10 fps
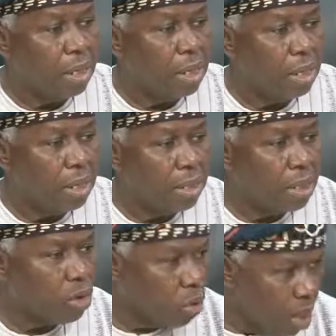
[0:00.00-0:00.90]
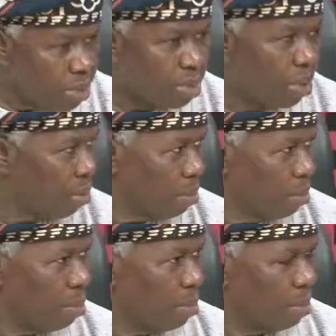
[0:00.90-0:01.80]
the quantum
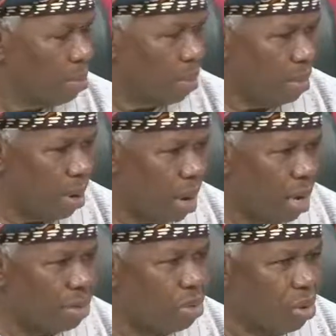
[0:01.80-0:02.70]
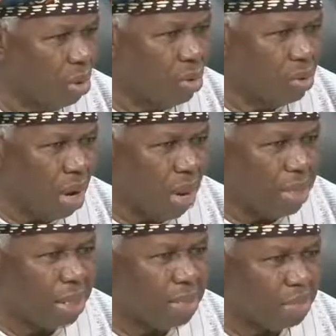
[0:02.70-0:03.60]
had grown, had
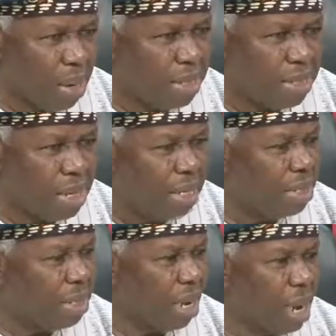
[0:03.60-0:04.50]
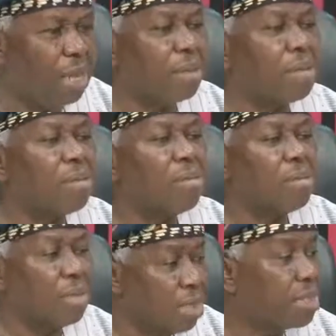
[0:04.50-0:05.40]
expanded, and is
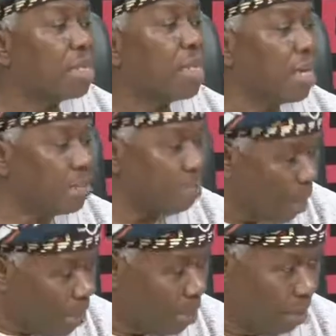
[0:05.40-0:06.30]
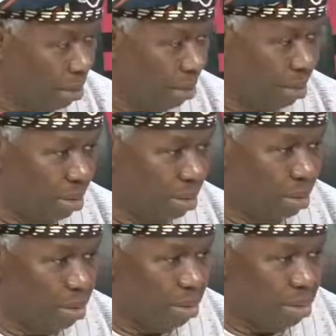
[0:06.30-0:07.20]
still expanding.
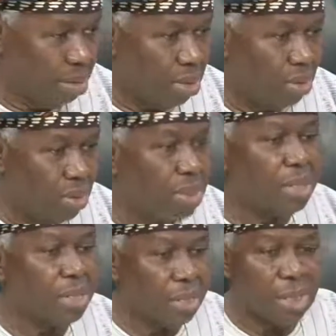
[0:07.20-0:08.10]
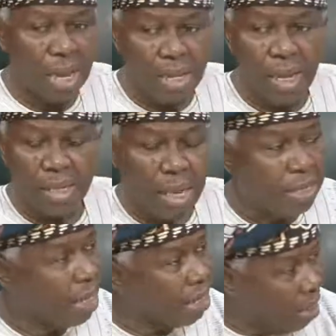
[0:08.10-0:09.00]
So it's an
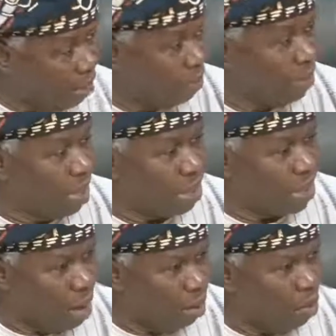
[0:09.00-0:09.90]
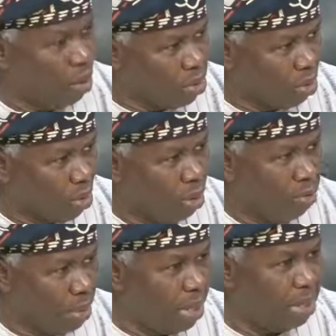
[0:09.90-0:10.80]
effort that I would want to
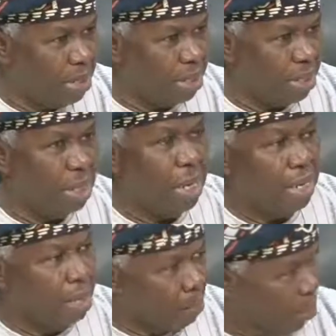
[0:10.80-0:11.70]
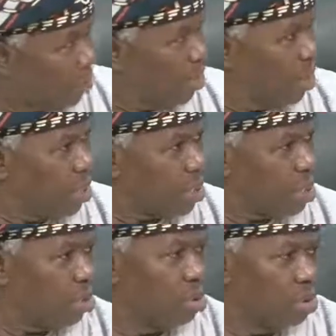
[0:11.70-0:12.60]
commend the politicians too
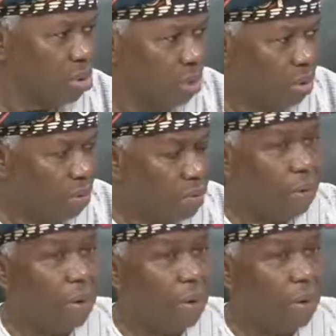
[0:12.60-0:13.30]
for